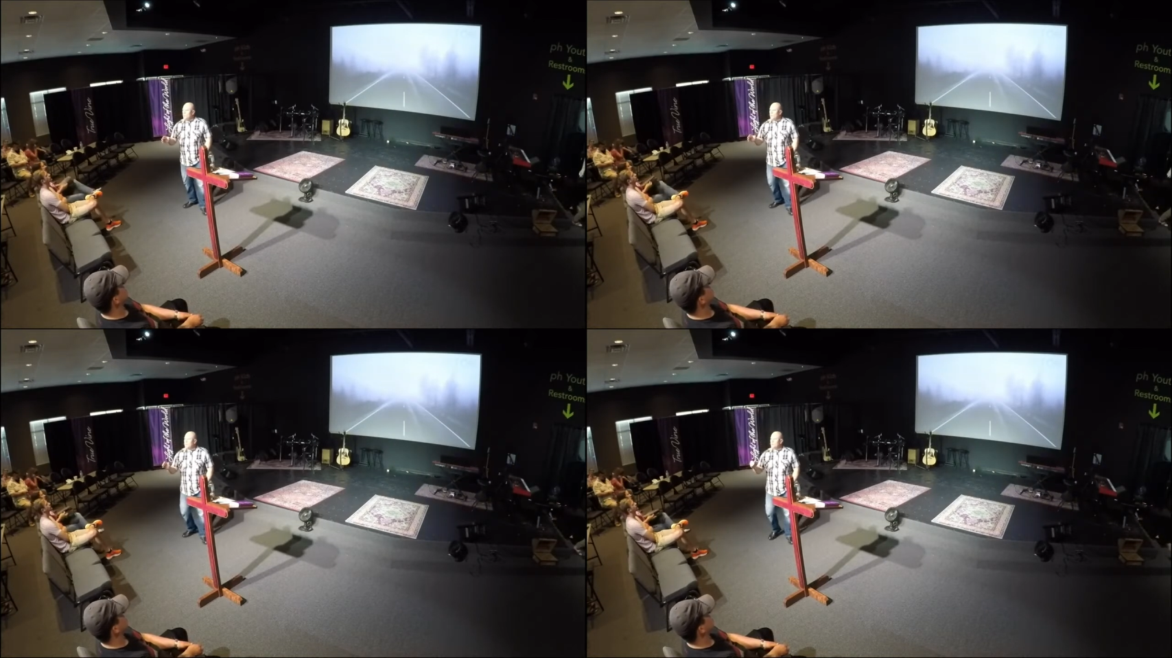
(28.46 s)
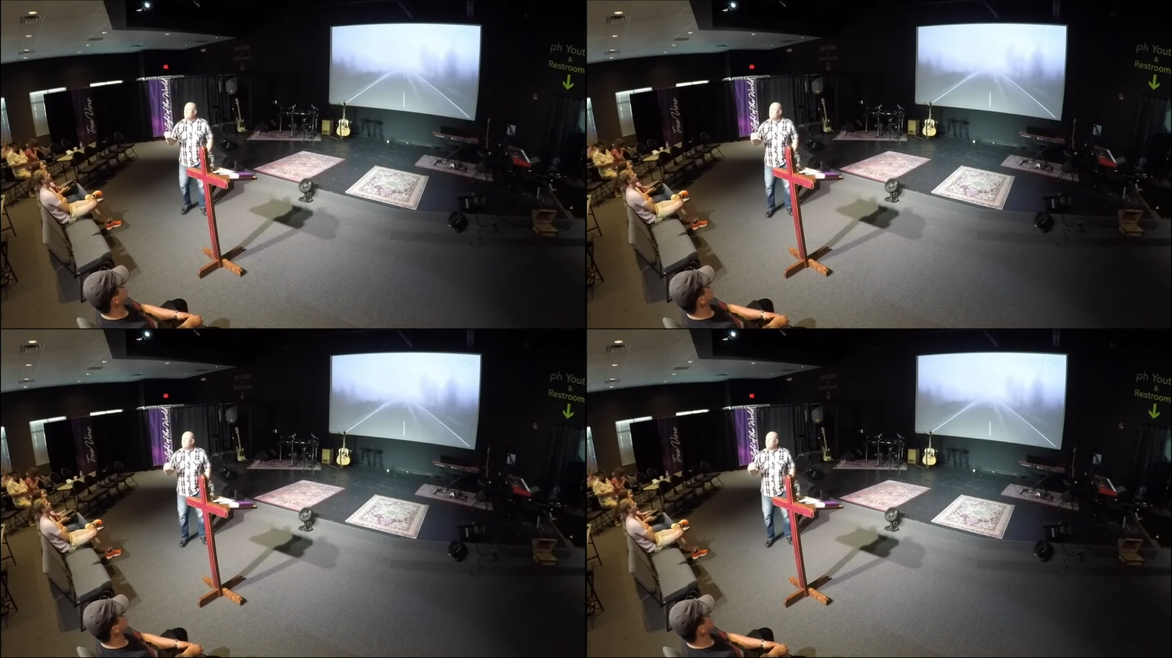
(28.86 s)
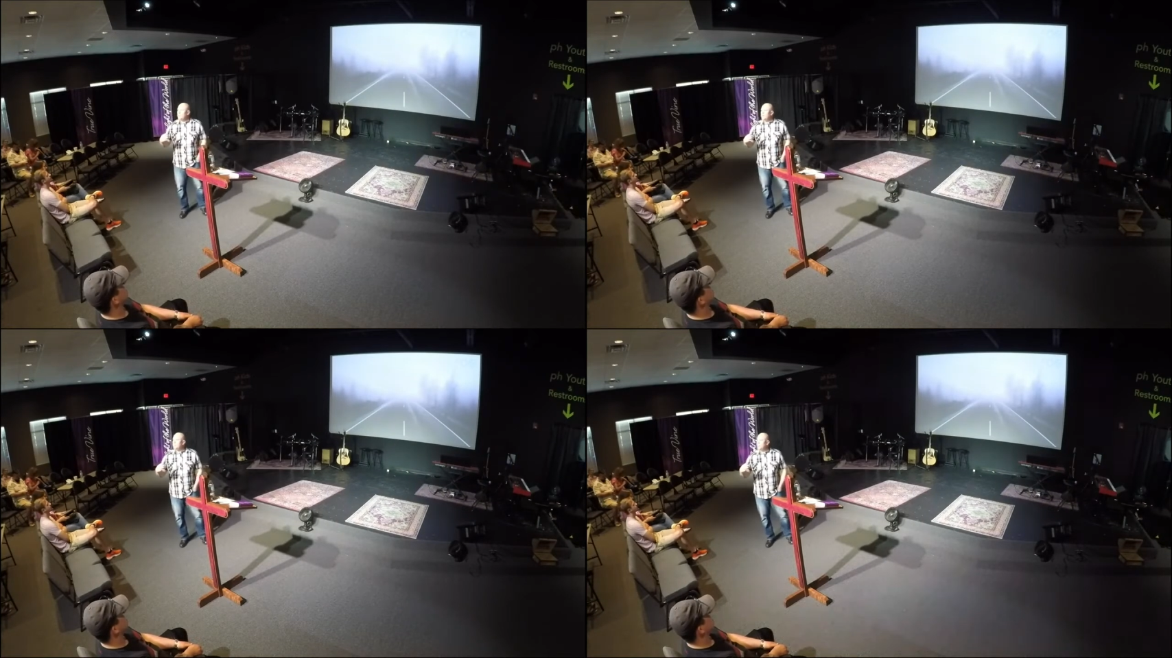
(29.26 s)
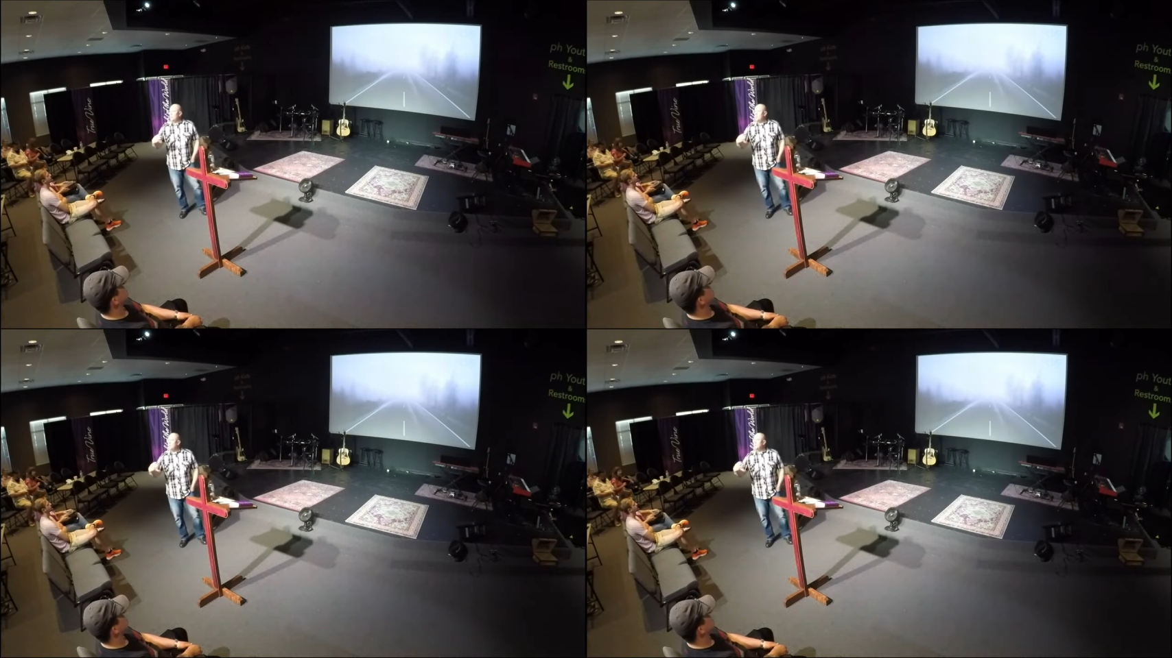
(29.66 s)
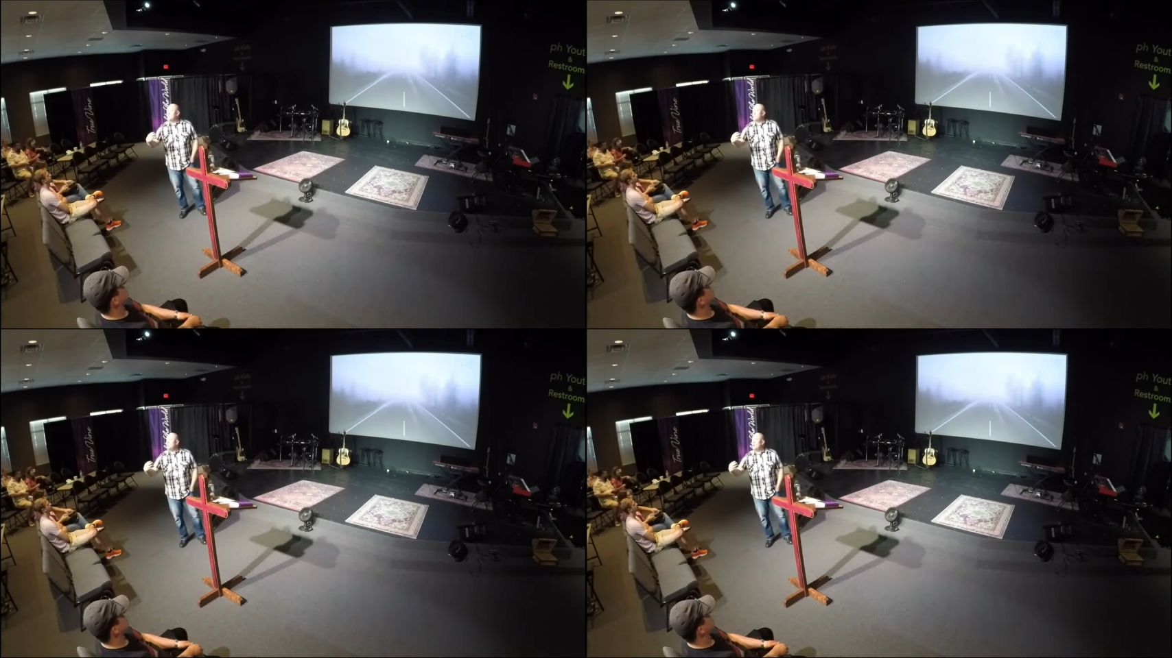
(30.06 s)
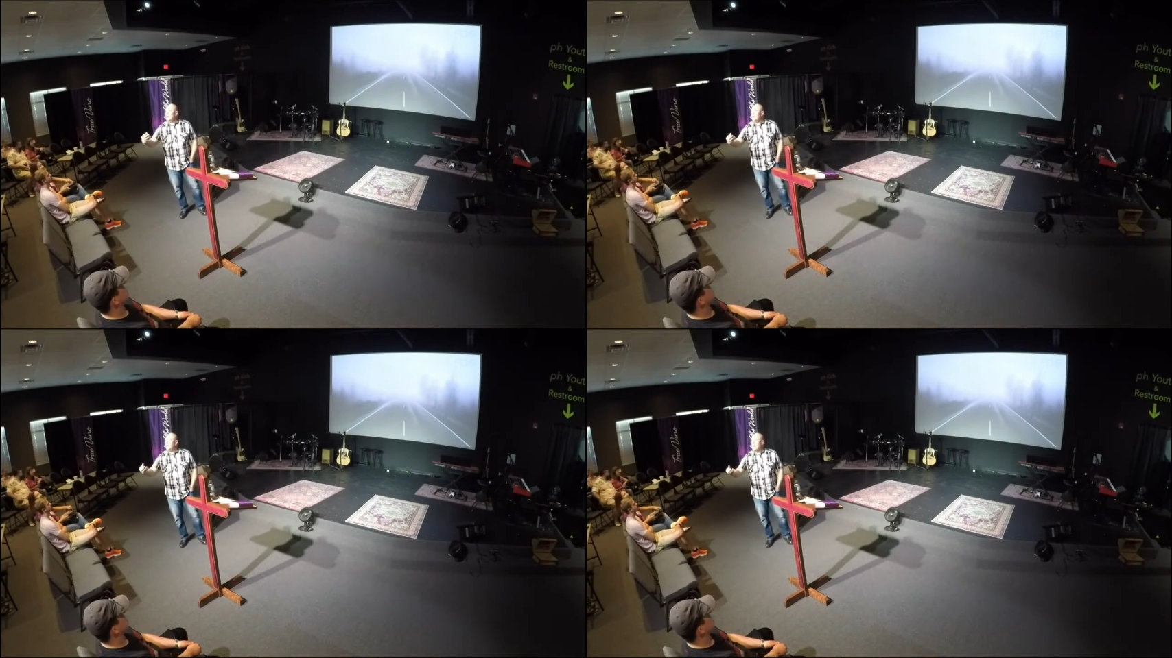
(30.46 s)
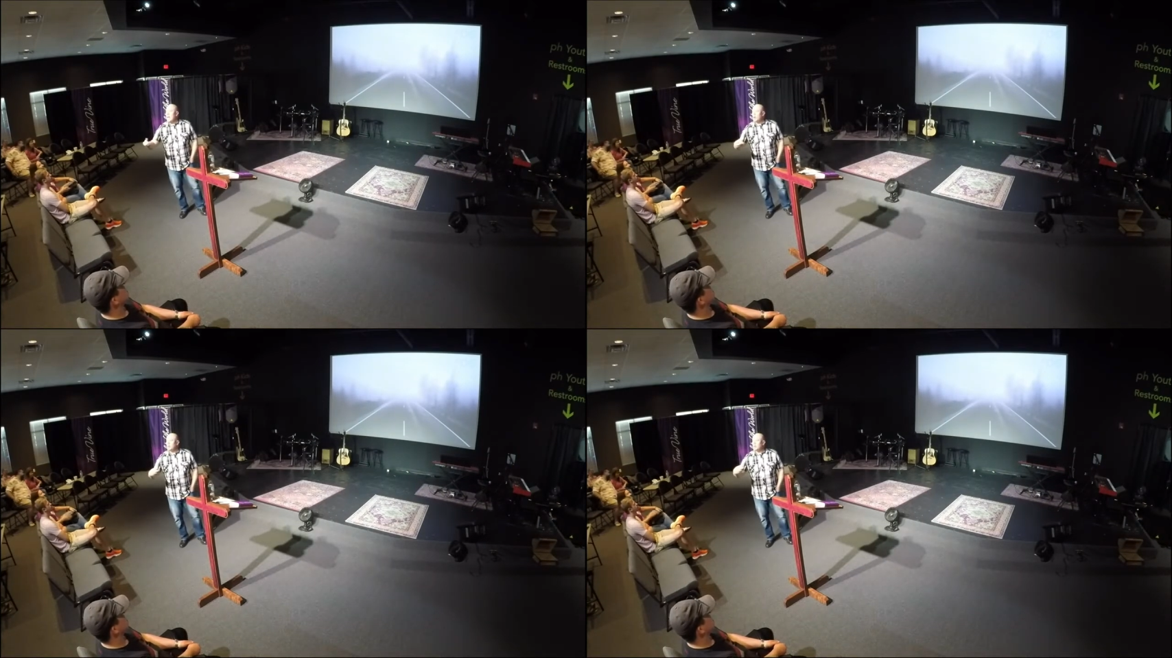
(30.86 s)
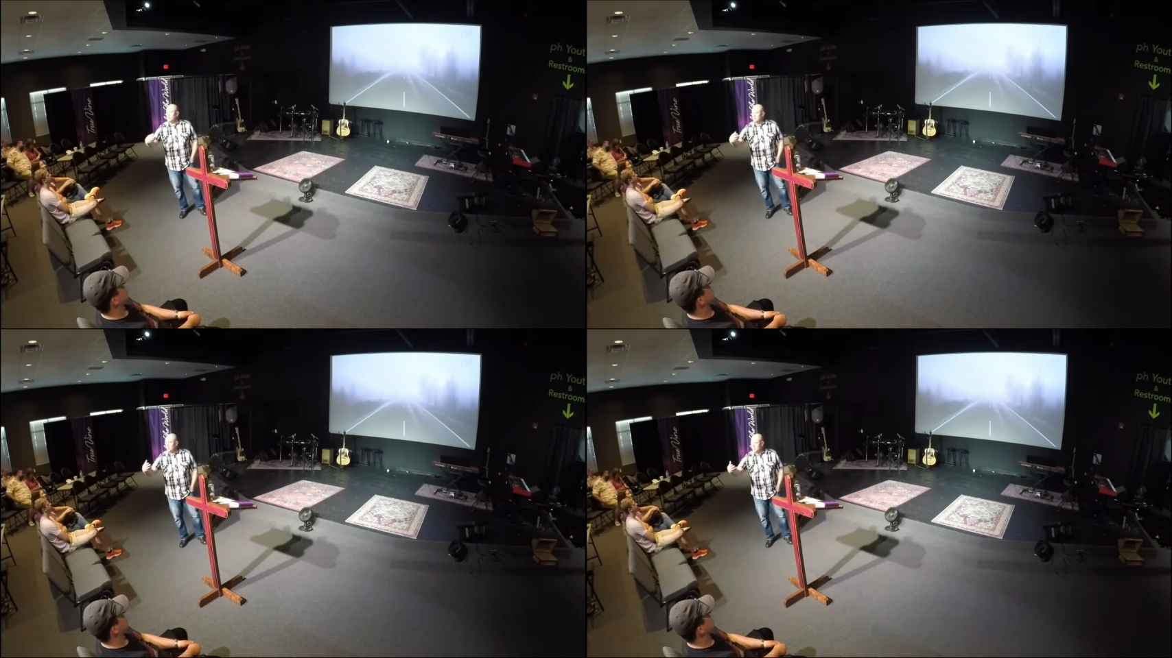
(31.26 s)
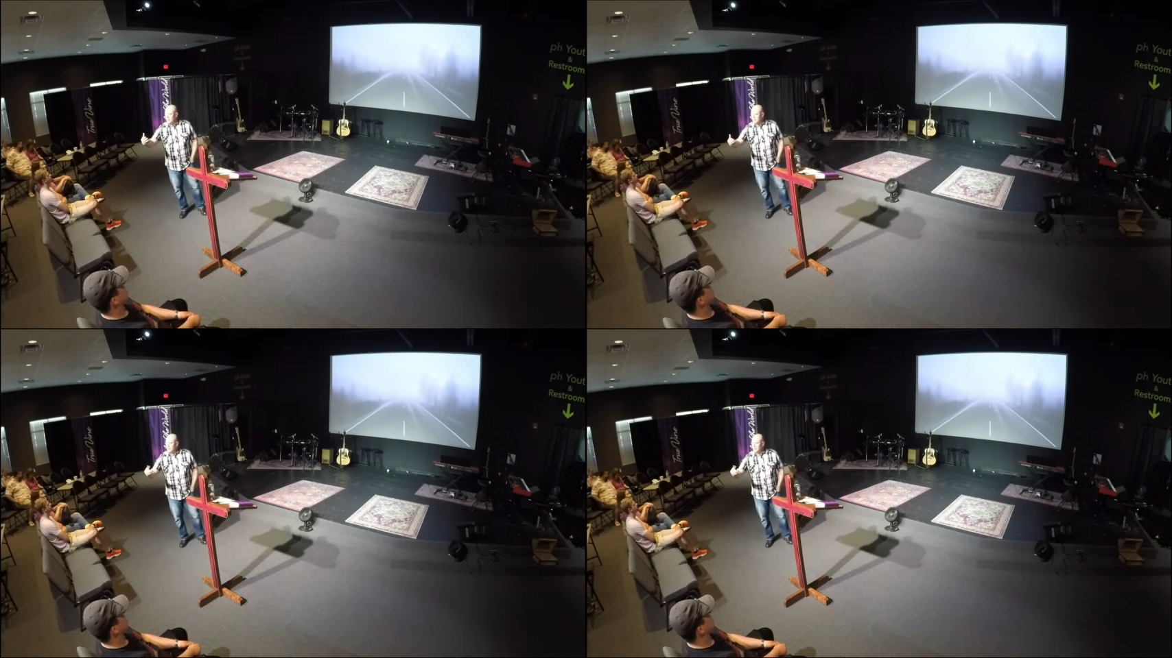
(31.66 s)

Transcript: (no speaker visible)